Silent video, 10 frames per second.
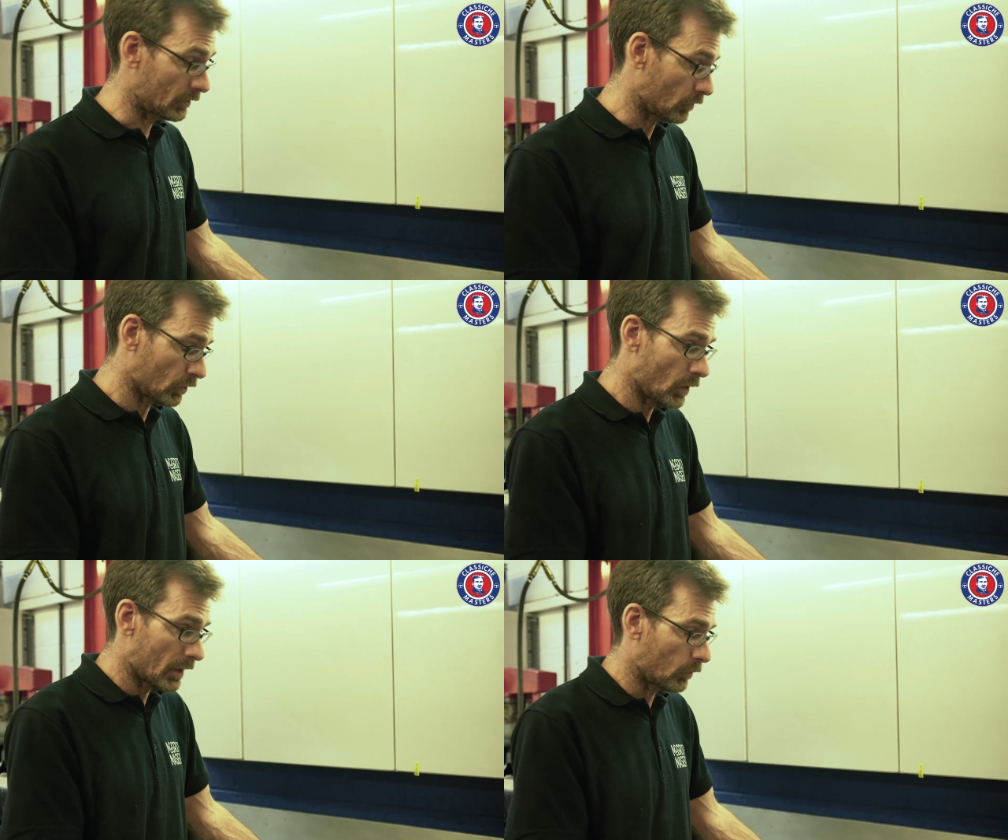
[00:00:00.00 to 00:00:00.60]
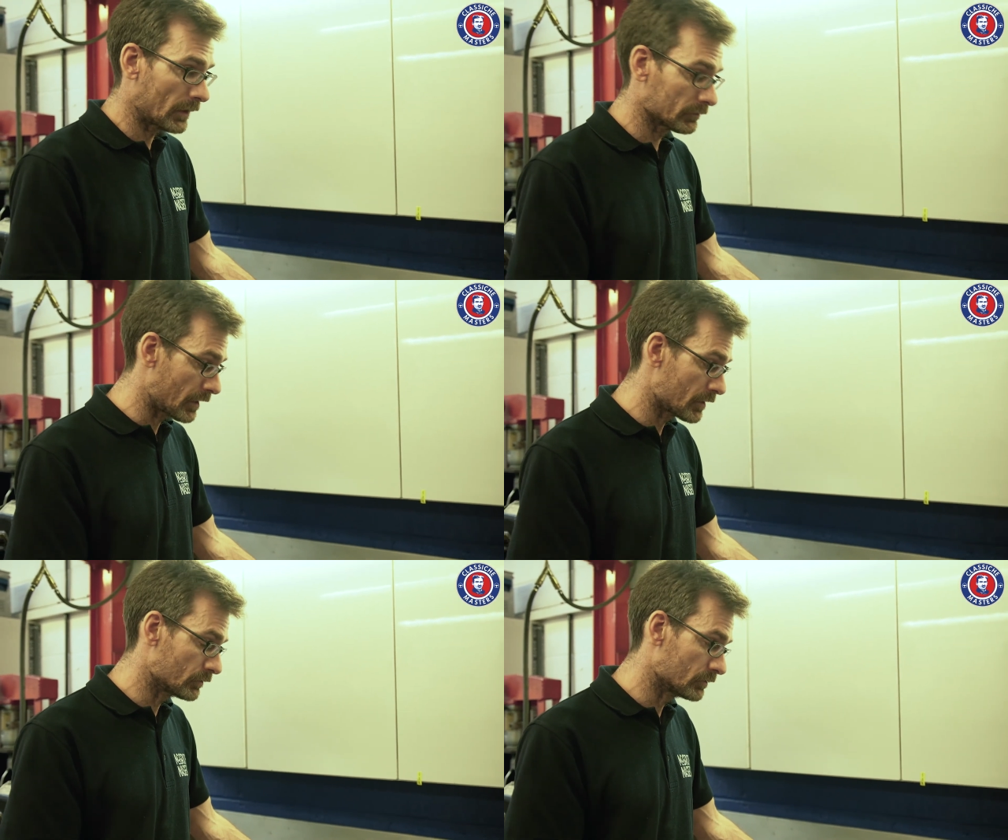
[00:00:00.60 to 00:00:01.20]
quite a
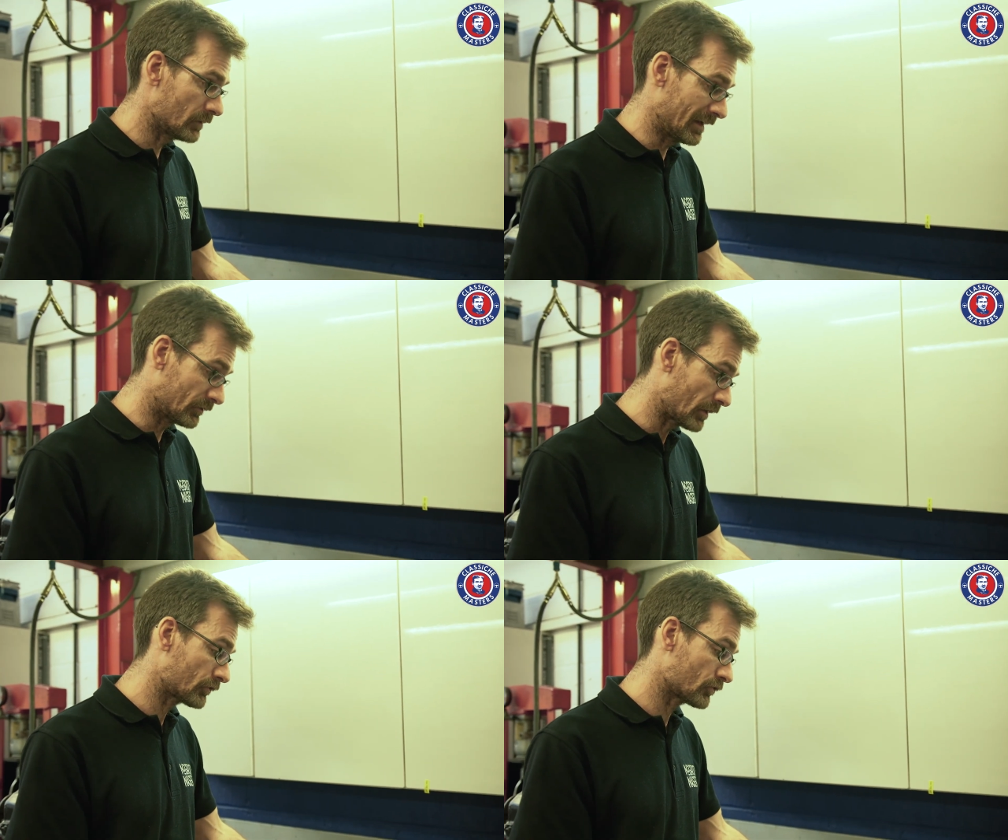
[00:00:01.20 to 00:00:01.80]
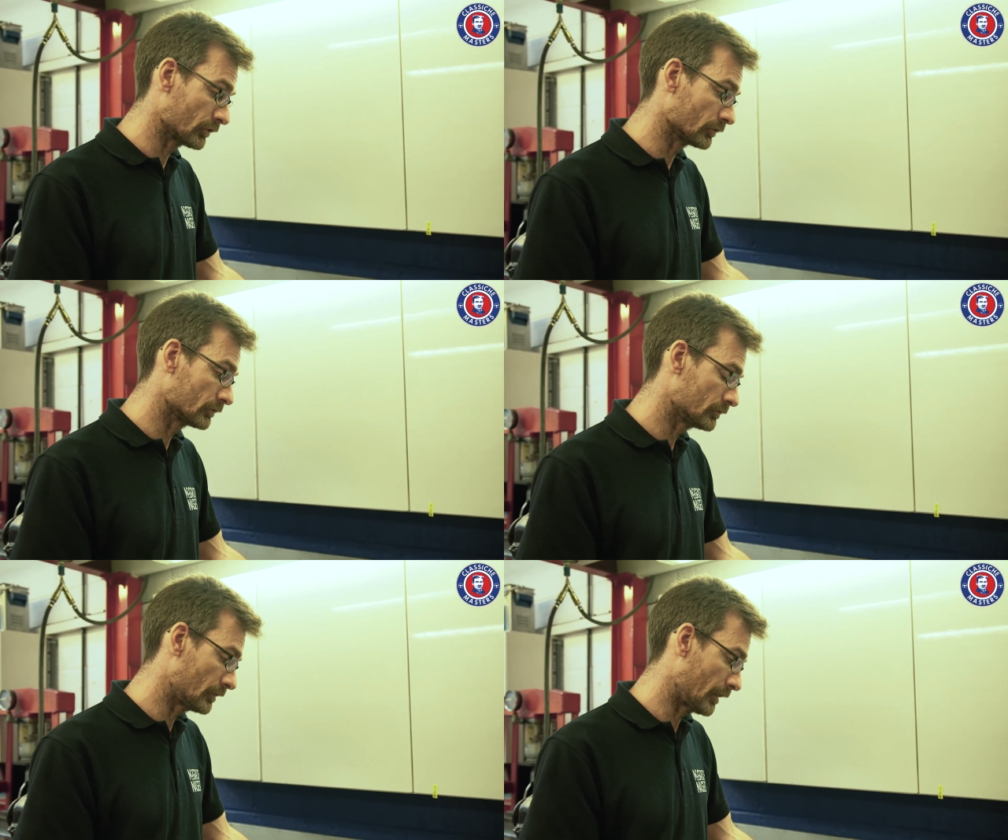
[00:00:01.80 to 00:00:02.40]
well-known industrial
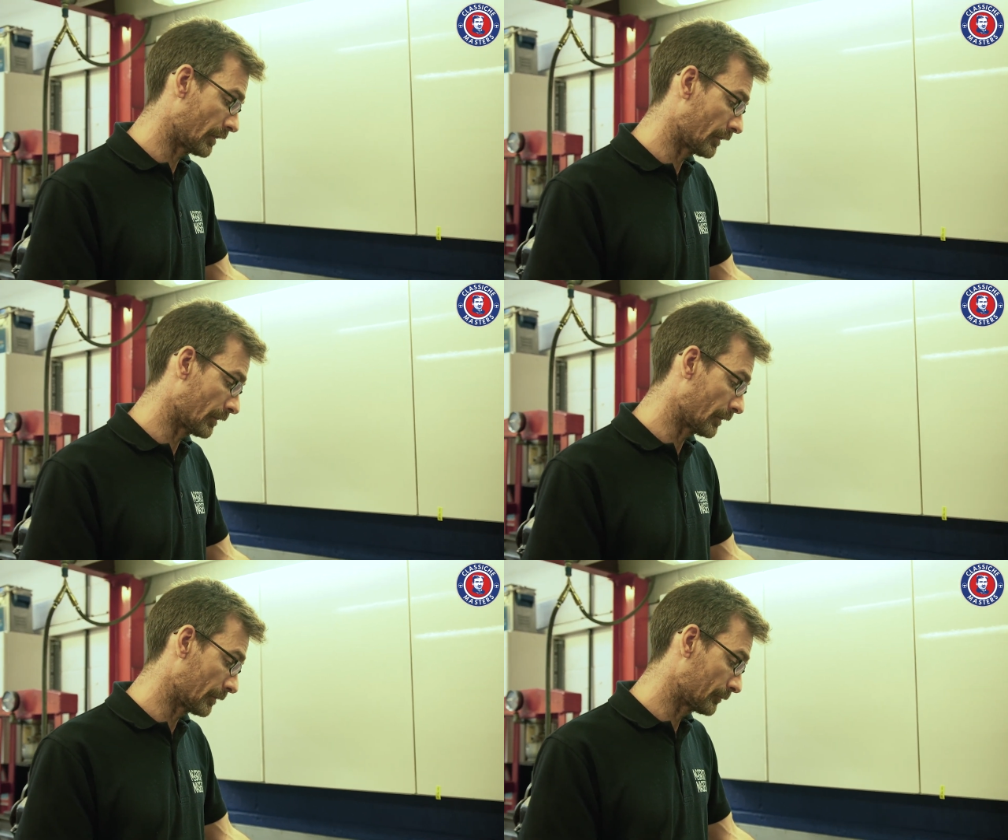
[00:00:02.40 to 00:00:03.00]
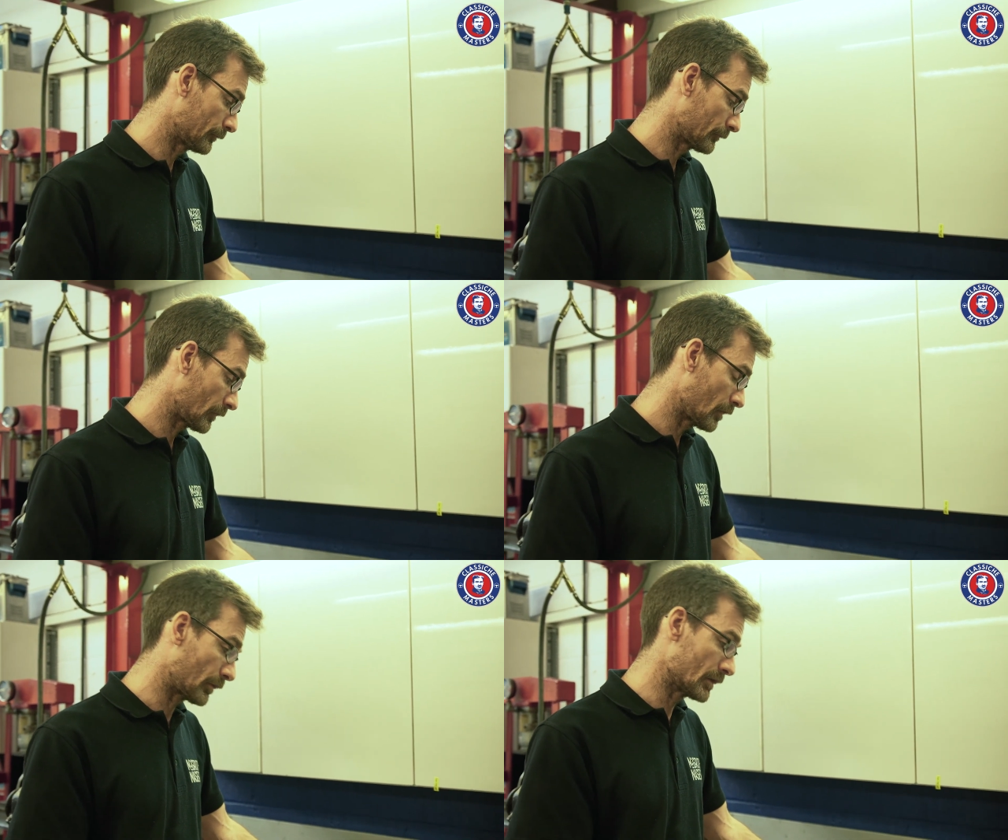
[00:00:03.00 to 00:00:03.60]

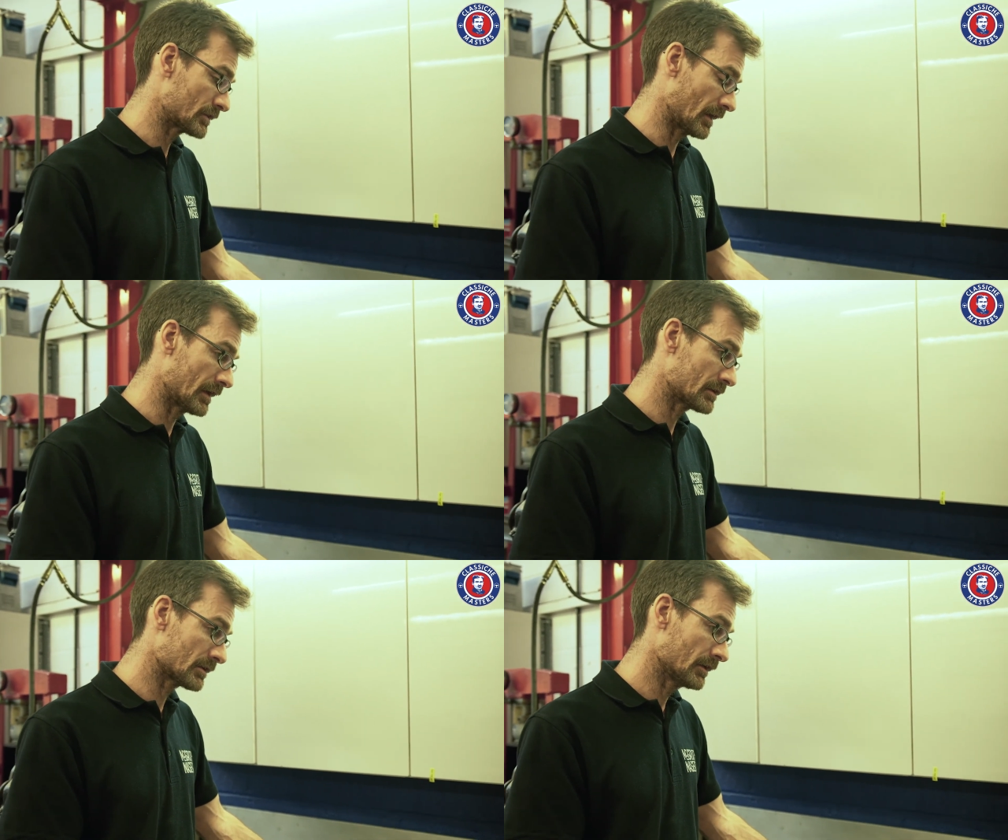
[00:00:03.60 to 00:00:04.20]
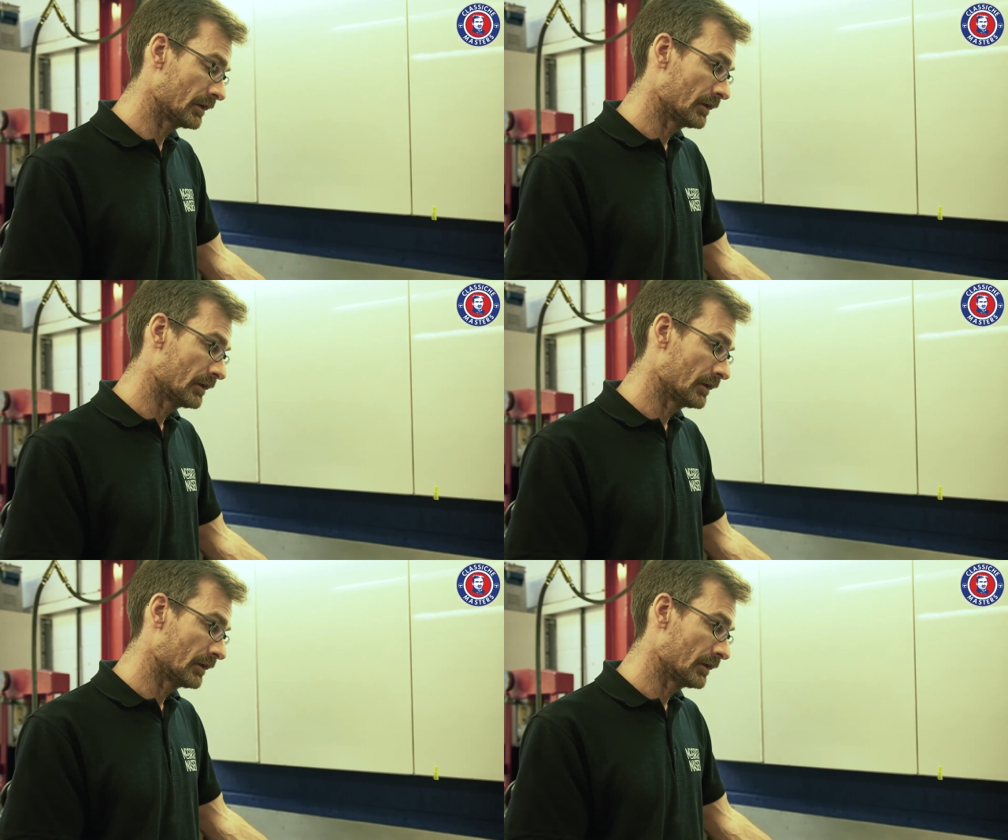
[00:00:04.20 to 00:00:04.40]
process.